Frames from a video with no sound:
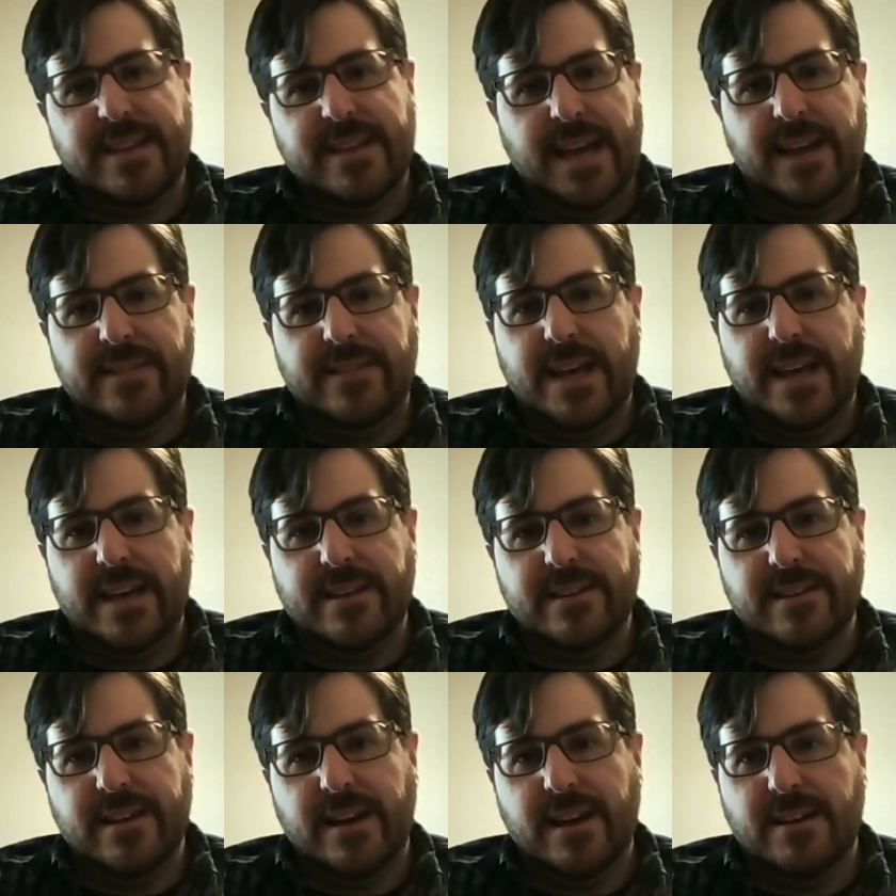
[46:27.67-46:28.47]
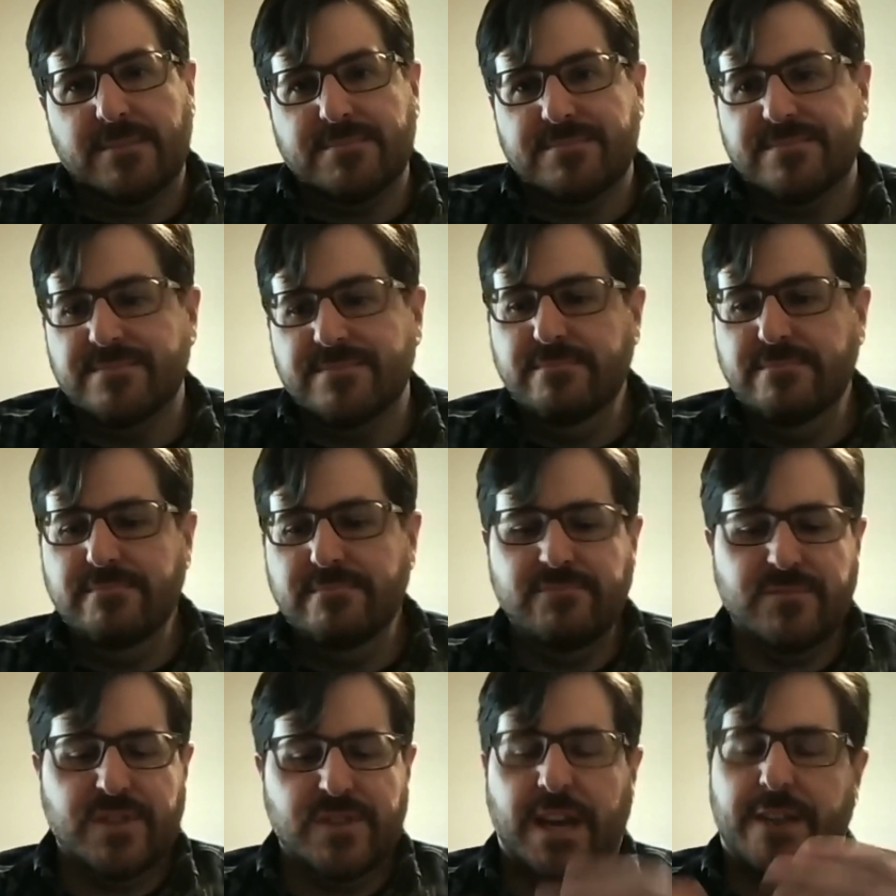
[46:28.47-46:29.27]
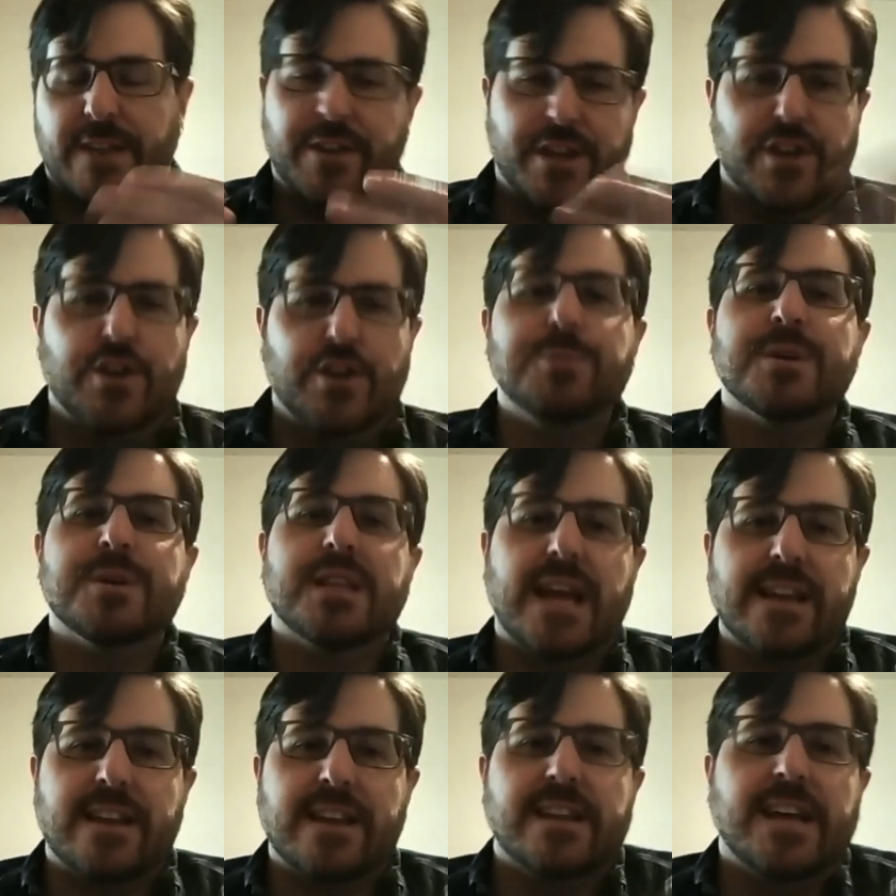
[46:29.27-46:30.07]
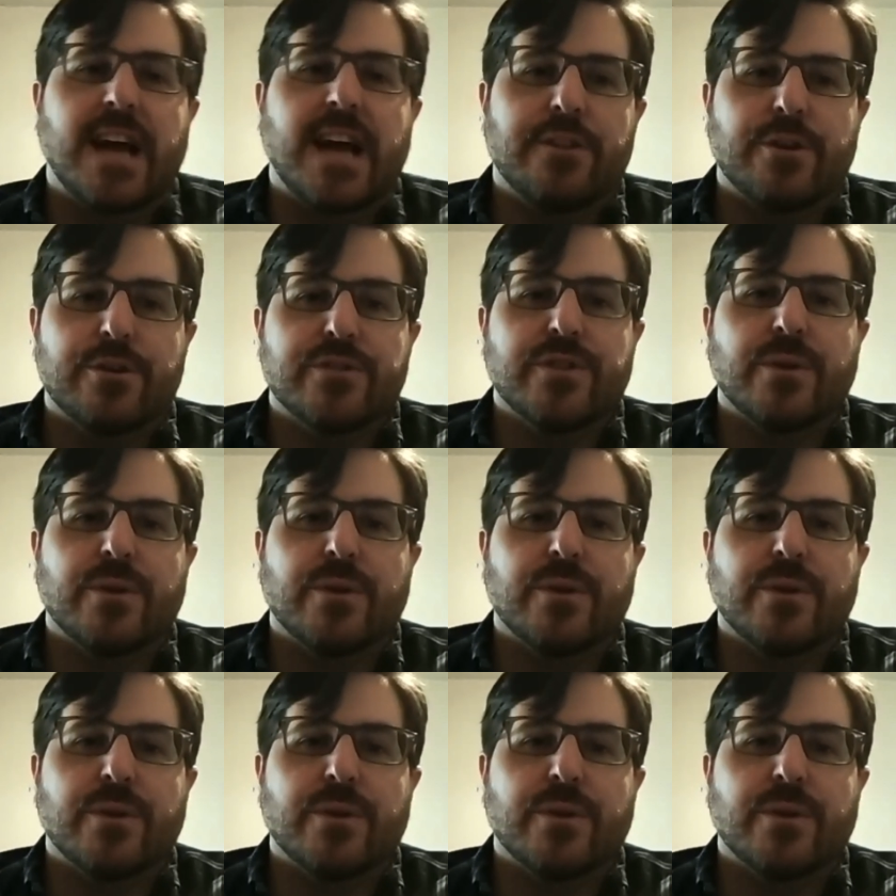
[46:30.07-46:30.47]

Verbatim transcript: and then um, kind of accumulated together.